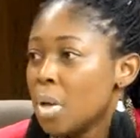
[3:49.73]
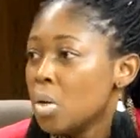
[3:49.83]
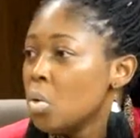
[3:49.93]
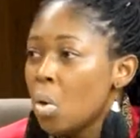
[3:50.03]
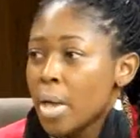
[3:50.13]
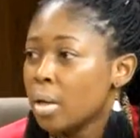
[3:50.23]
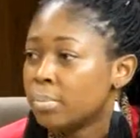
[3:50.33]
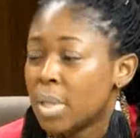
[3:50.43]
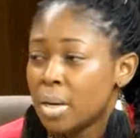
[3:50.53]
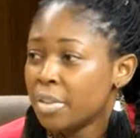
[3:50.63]
no
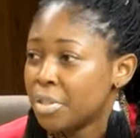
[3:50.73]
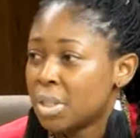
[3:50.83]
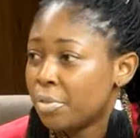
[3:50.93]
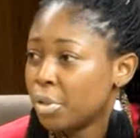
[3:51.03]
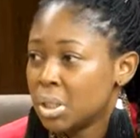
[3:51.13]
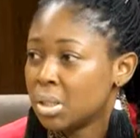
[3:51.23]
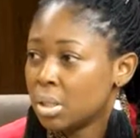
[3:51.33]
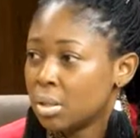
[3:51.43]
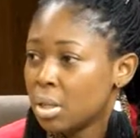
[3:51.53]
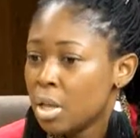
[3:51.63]
health benefit there for this
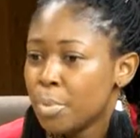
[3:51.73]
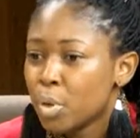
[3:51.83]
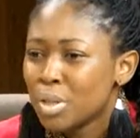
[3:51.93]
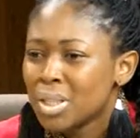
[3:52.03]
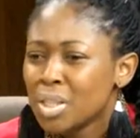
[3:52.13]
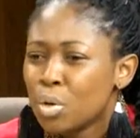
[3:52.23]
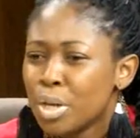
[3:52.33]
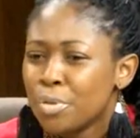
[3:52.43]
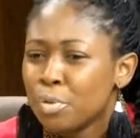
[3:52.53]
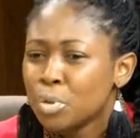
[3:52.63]
thing because it go
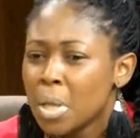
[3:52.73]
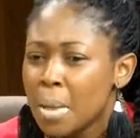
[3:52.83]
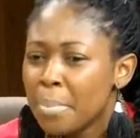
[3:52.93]
even